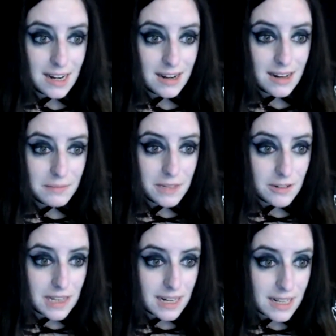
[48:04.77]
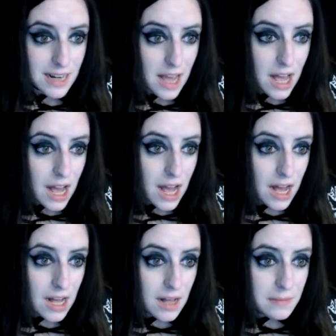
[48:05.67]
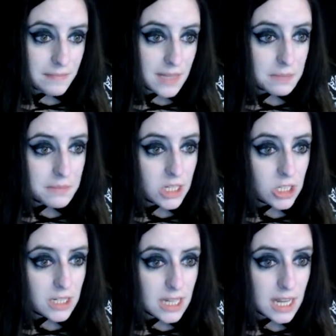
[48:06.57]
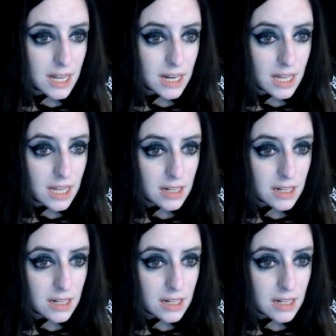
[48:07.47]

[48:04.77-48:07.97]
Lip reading: I'm so excited. Gim Ninja said,